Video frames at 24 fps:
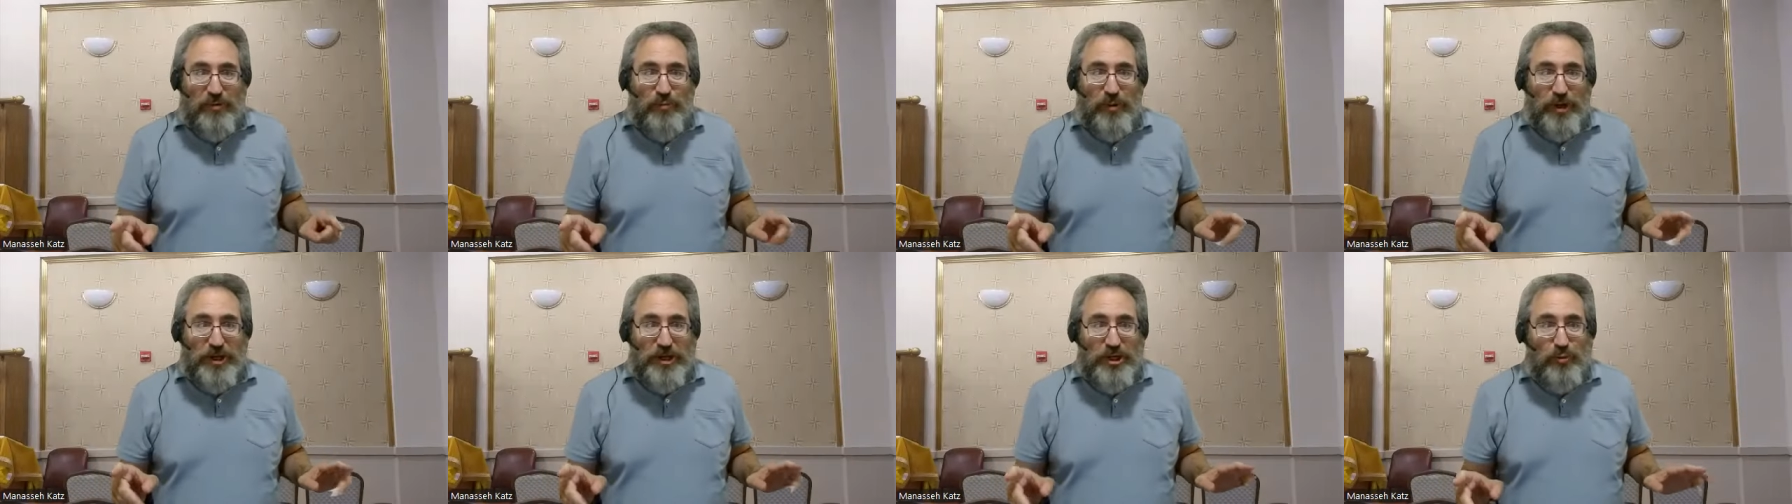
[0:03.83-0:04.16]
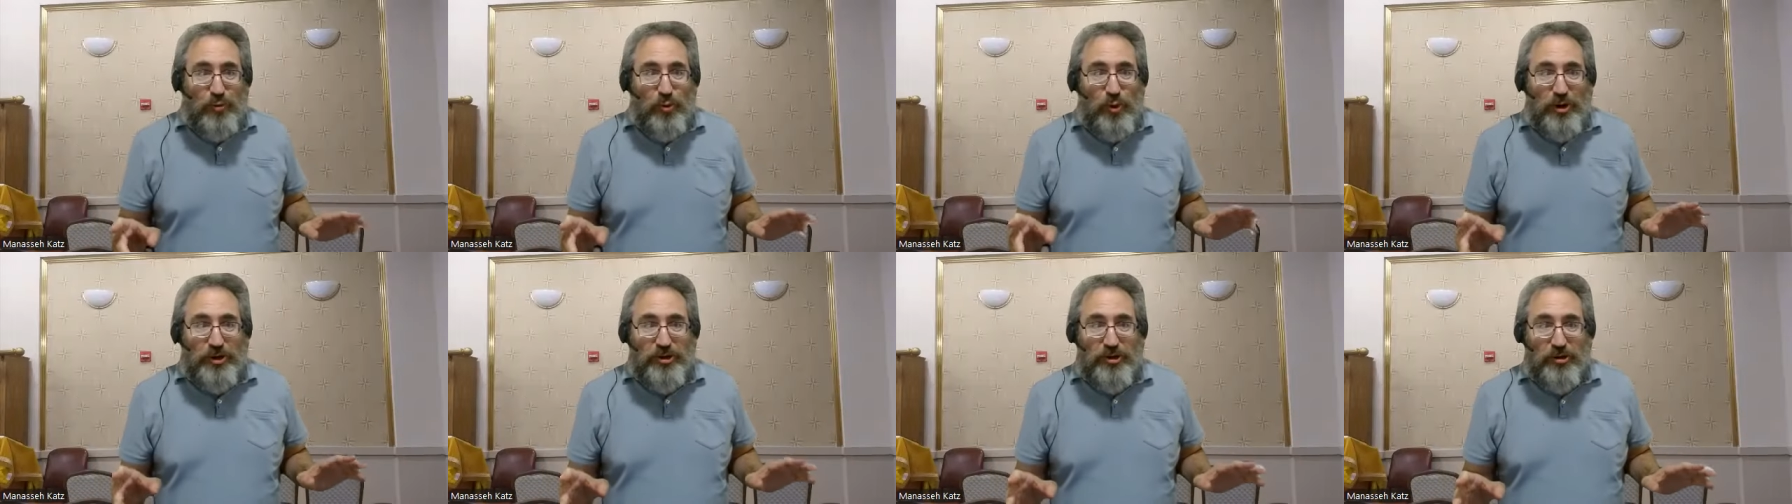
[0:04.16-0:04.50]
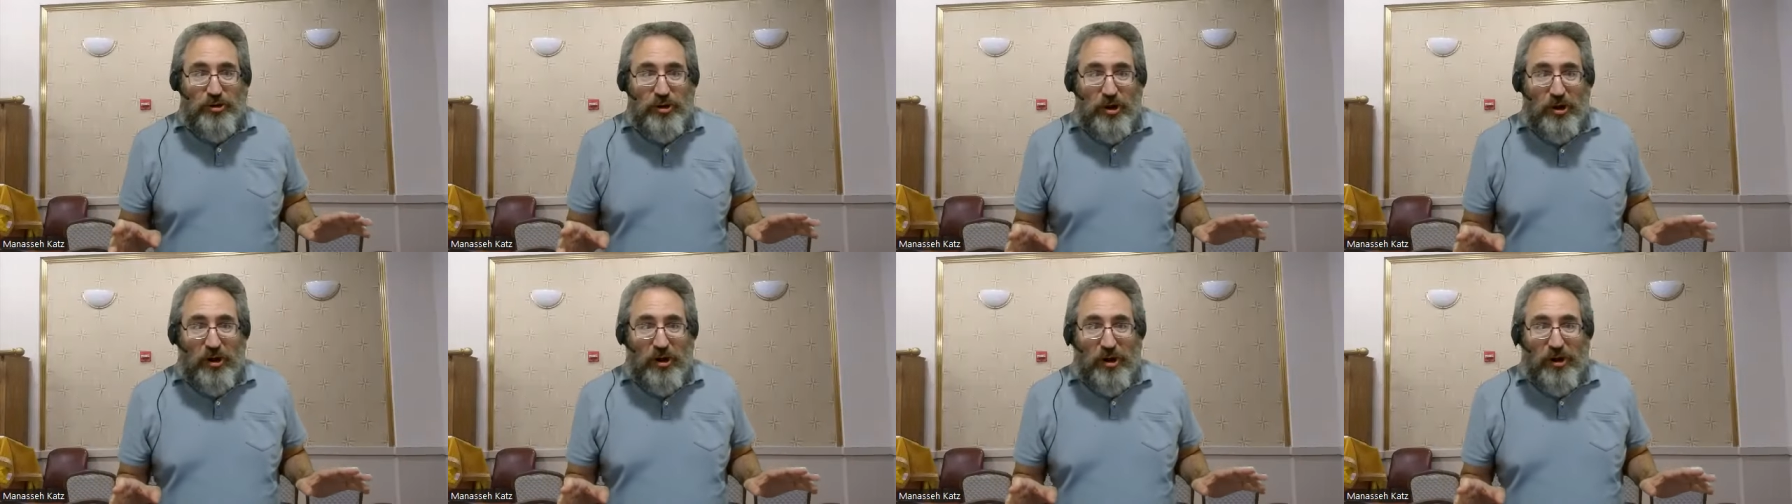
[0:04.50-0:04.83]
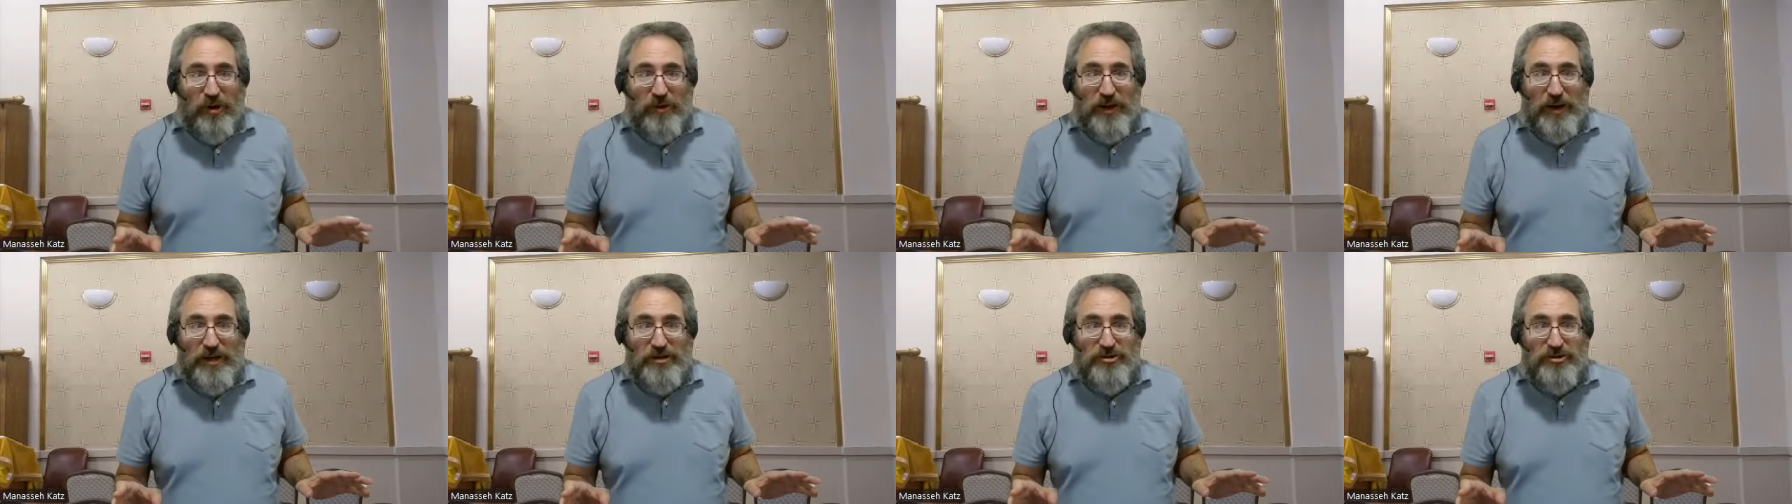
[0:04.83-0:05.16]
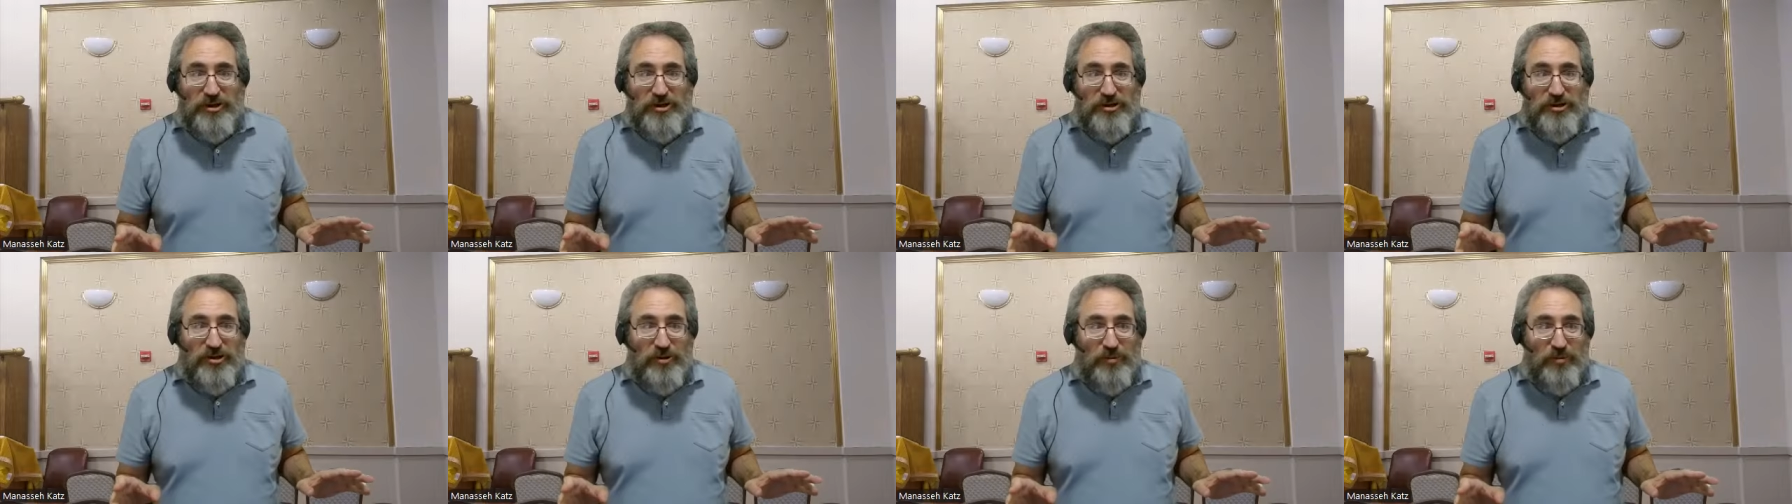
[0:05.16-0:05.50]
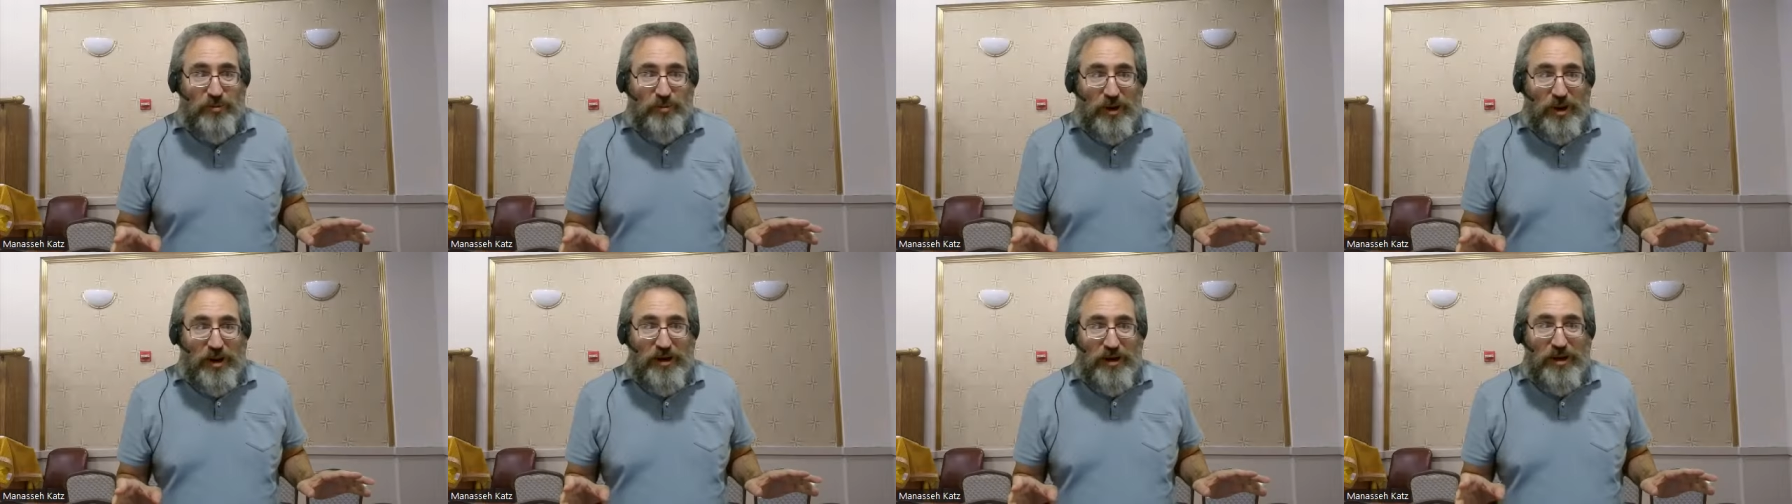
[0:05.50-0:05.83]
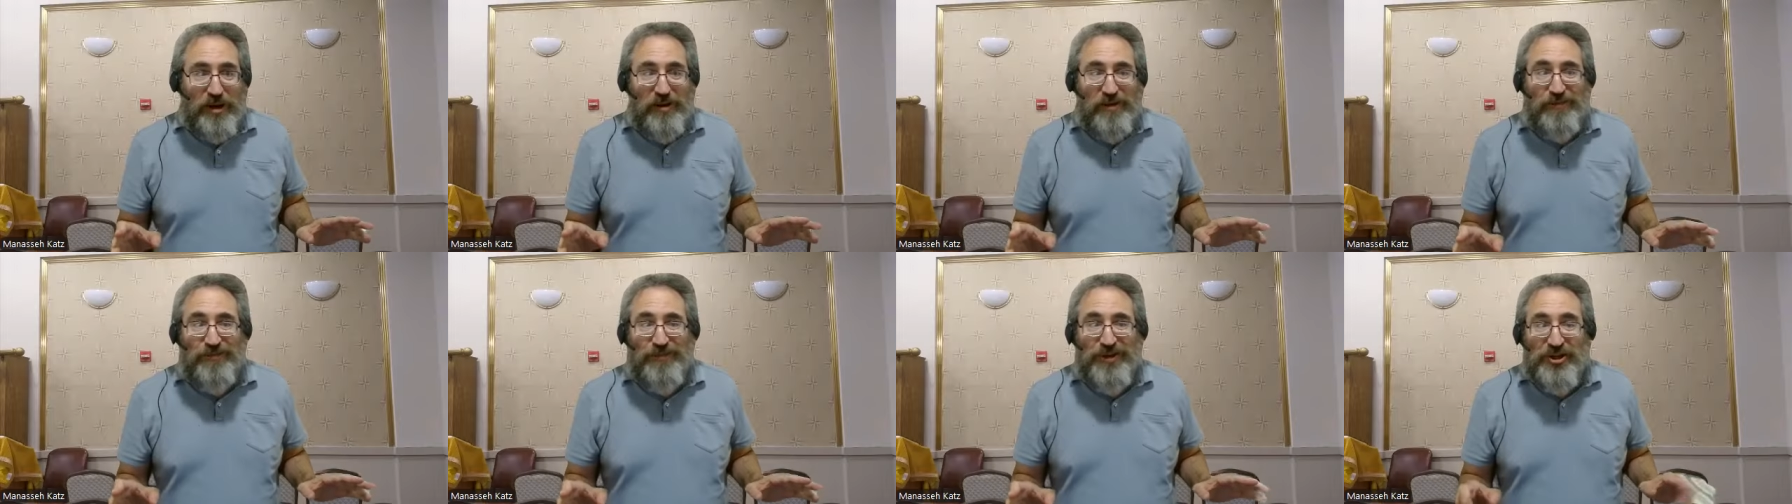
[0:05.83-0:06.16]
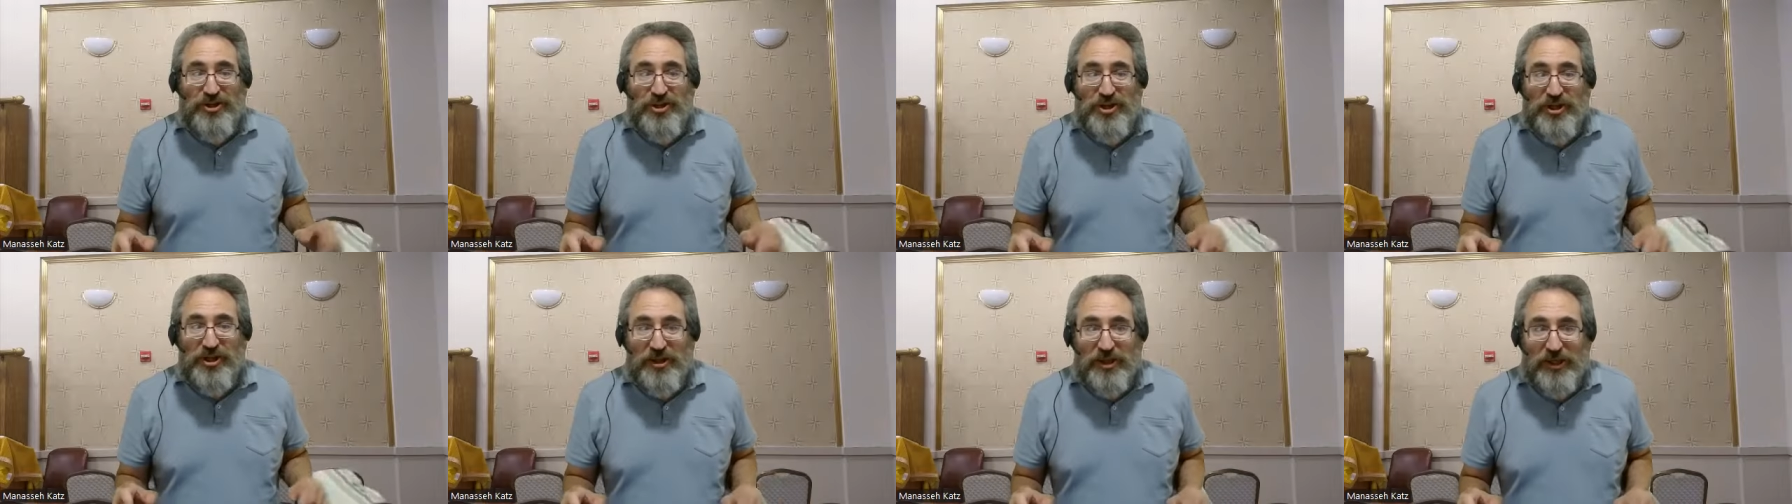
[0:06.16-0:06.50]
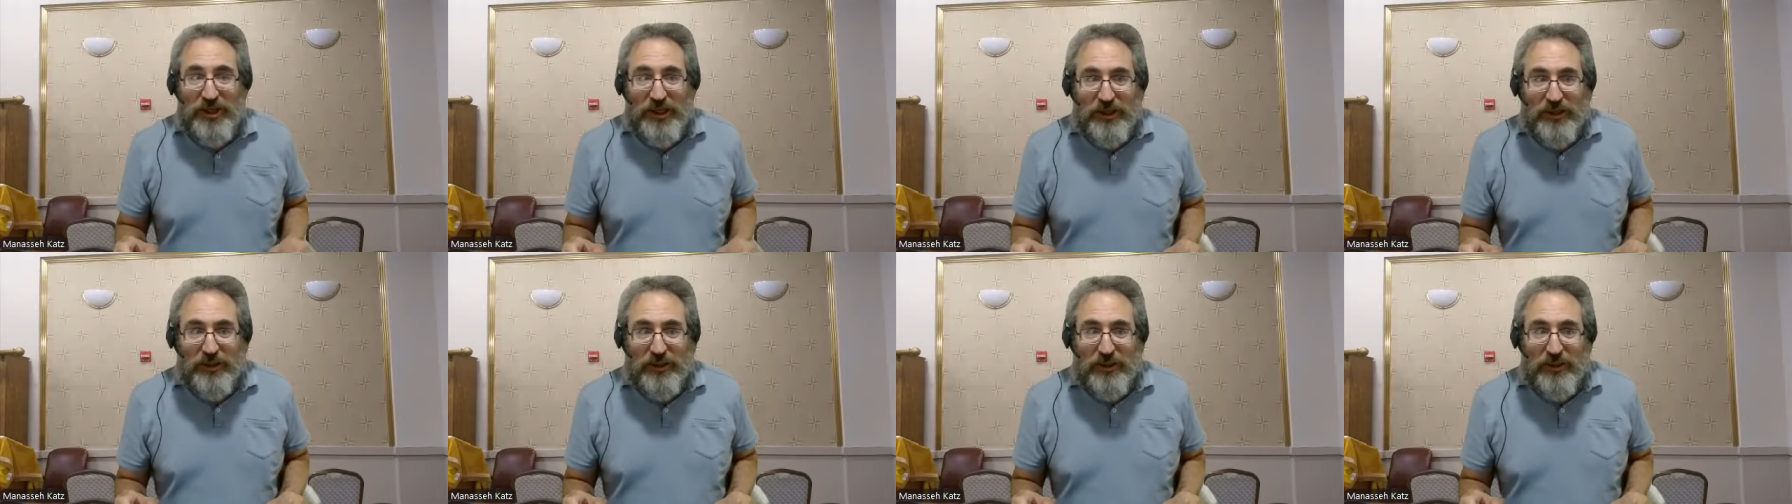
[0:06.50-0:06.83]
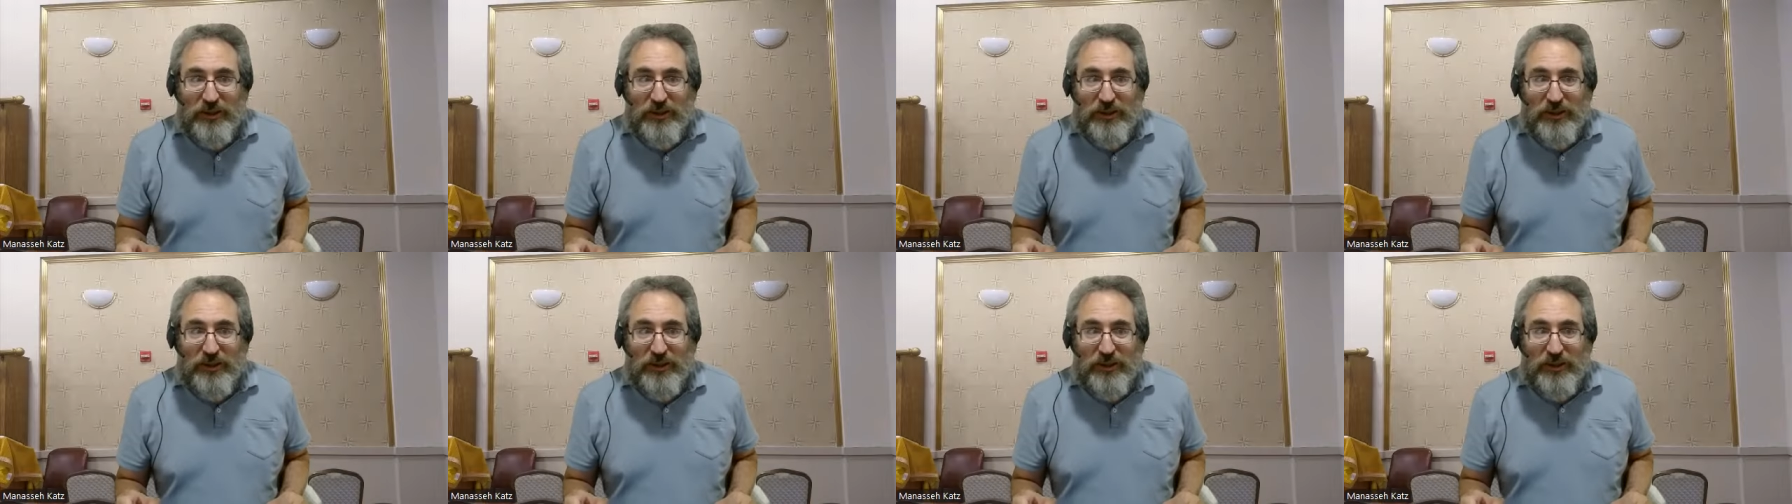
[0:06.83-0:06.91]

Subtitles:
when you want your car engine to run efficiently.